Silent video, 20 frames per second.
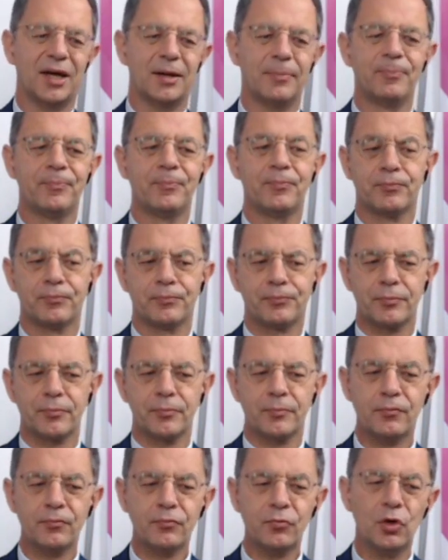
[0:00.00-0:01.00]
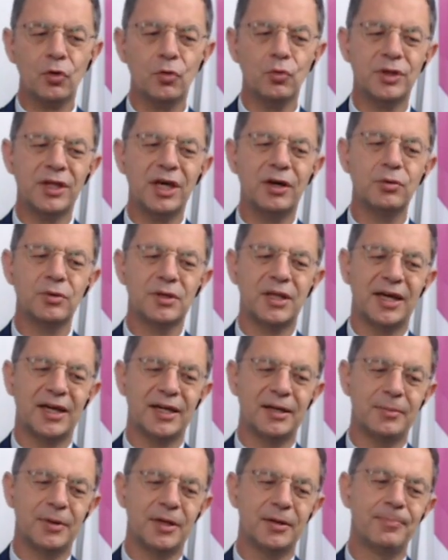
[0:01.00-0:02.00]
has a
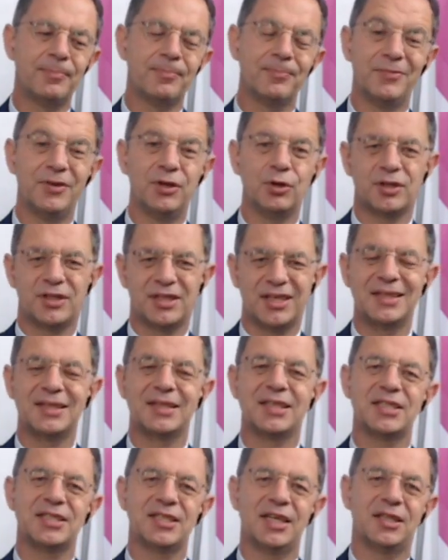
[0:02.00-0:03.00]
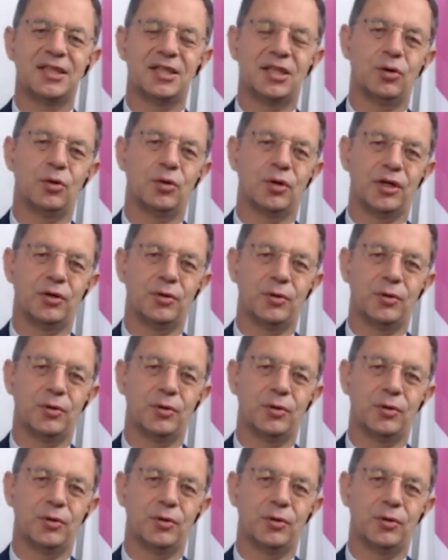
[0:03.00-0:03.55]
87